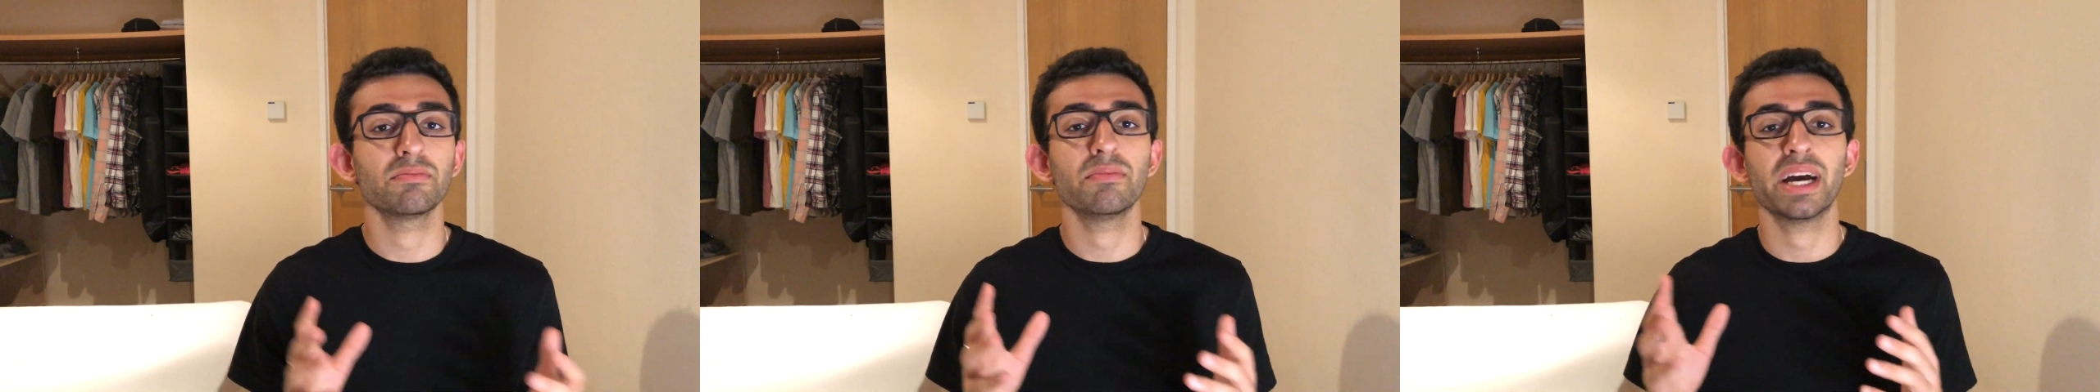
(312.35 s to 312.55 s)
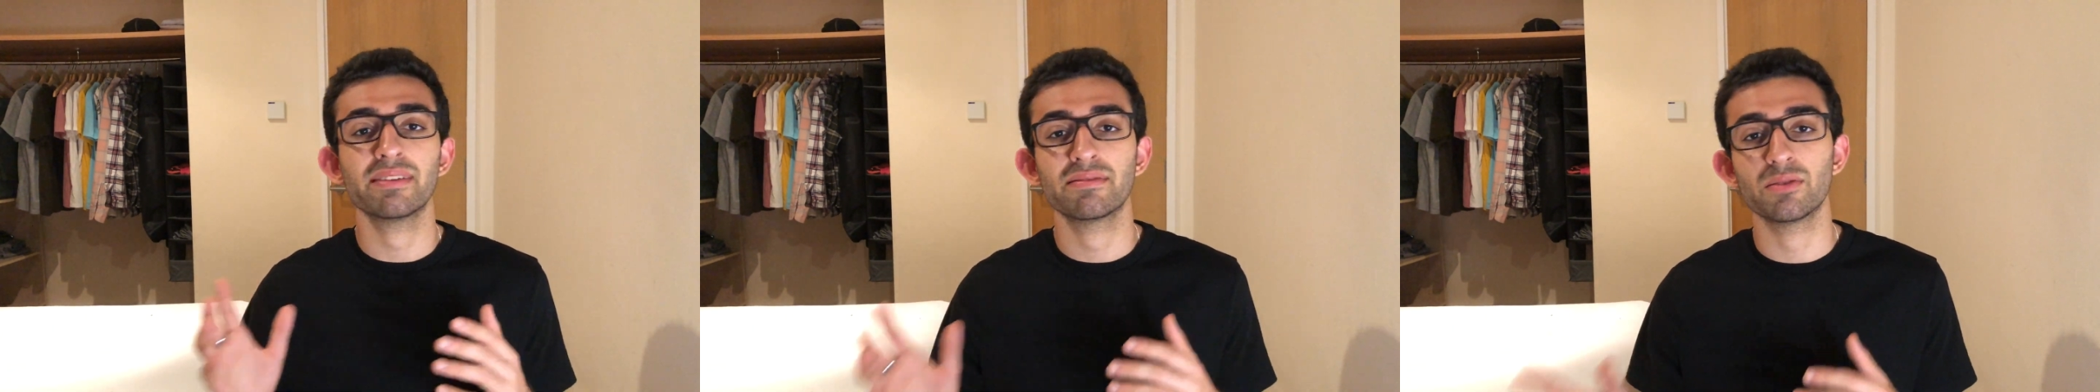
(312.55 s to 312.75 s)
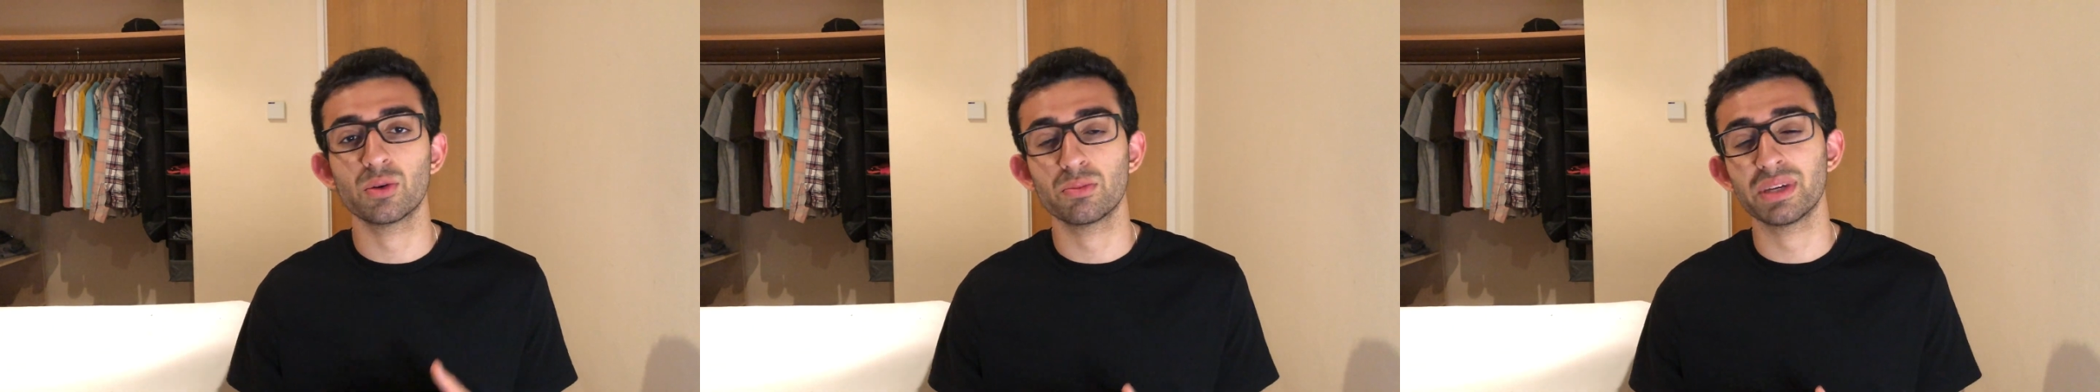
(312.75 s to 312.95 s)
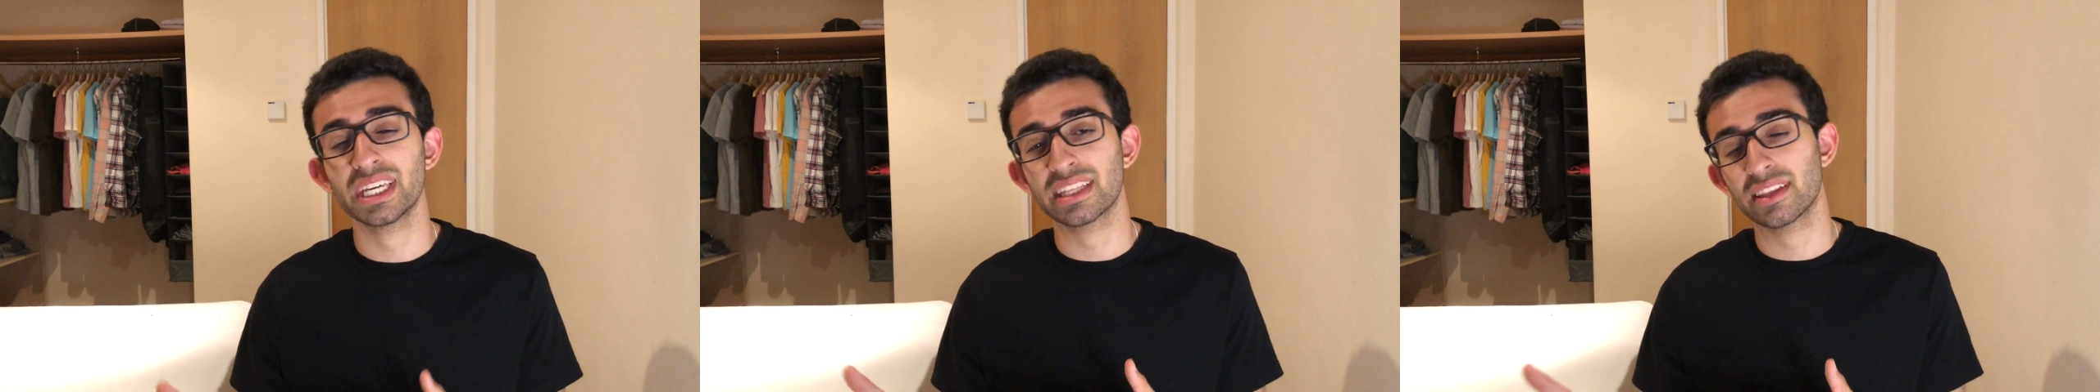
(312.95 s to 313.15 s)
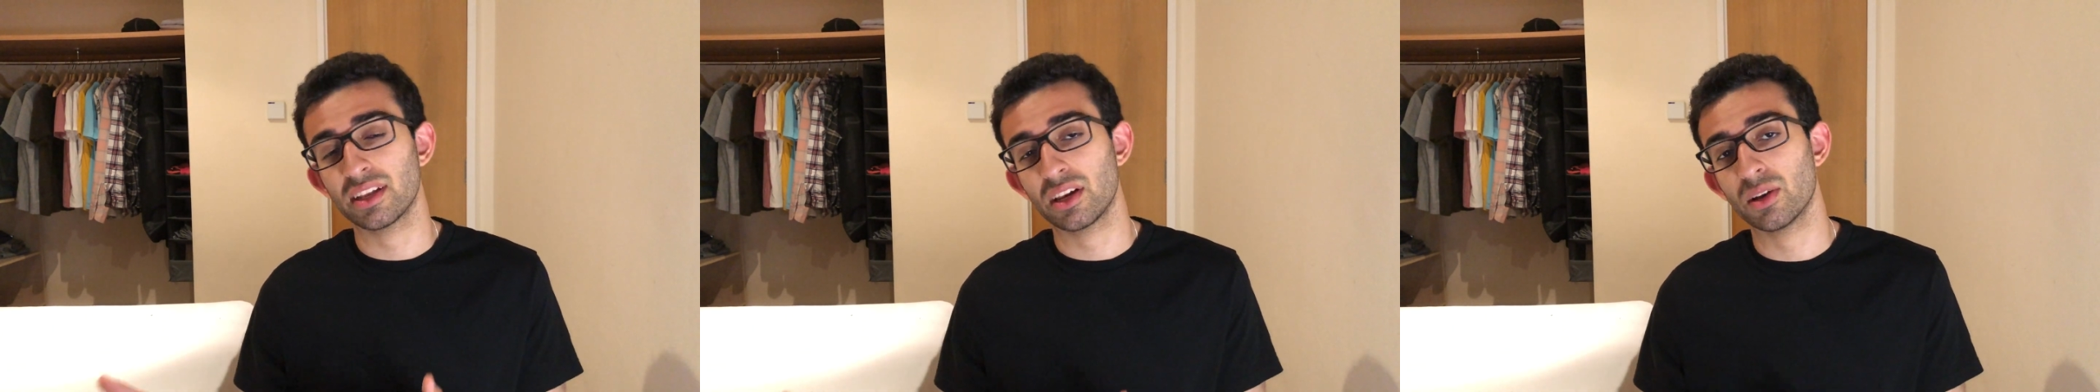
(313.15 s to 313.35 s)
band 4
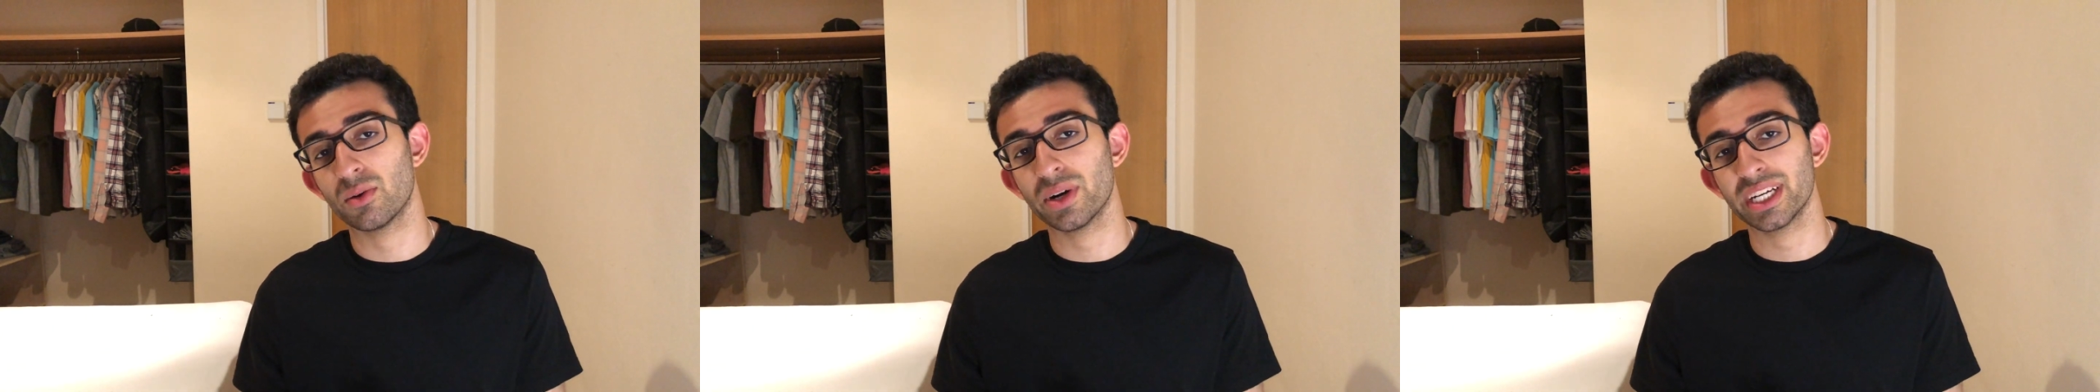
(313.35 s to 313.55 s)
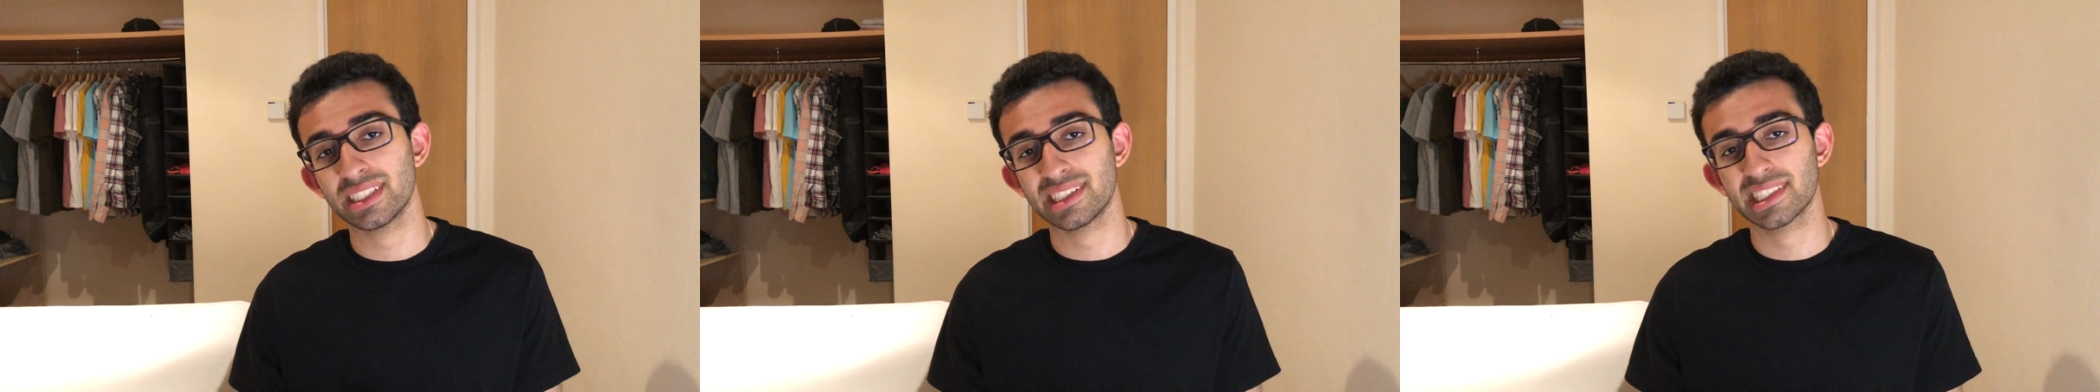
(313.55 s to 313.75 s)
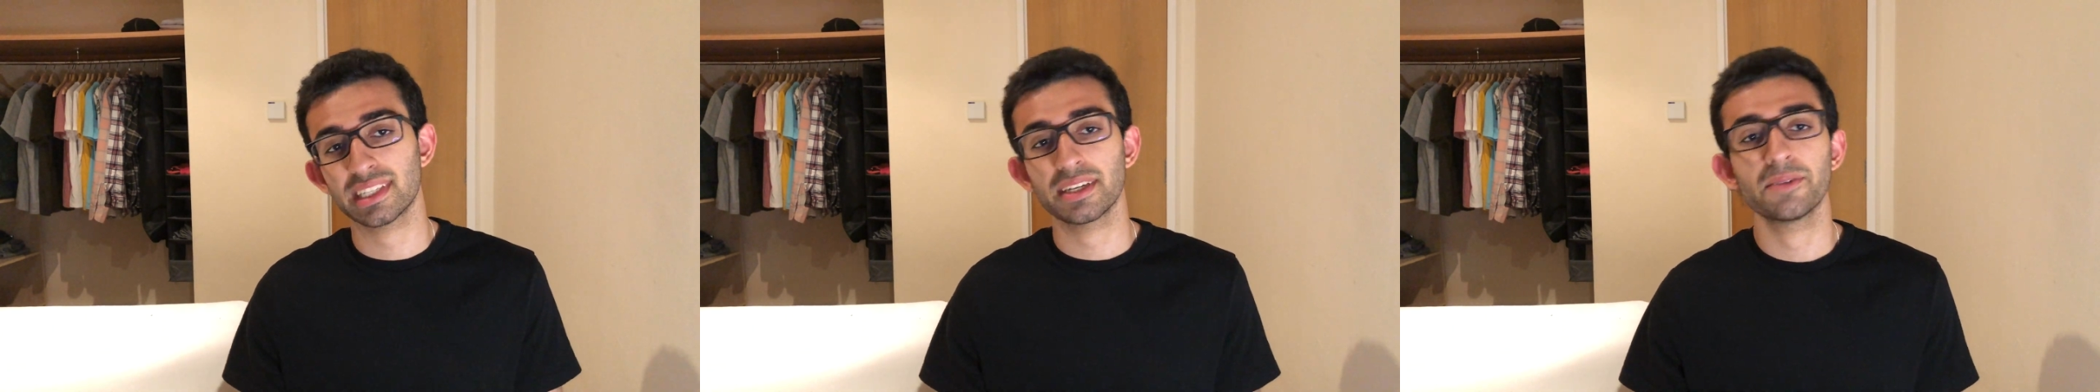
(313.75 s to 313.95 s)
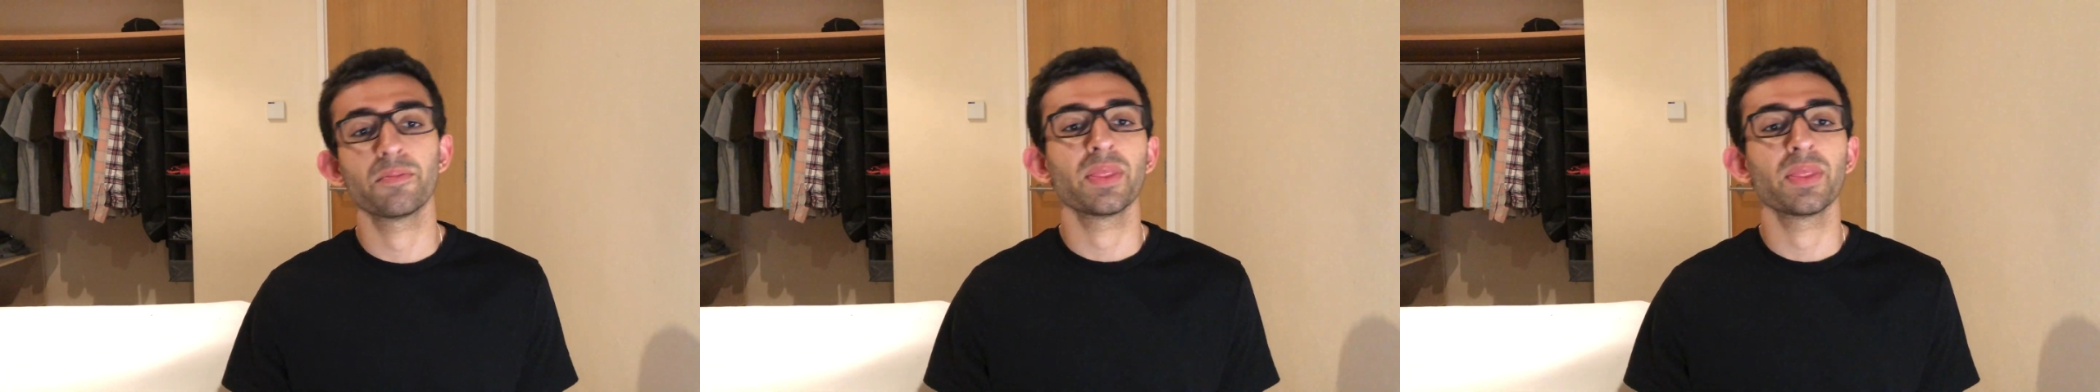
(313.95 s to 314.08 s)
being the lowest,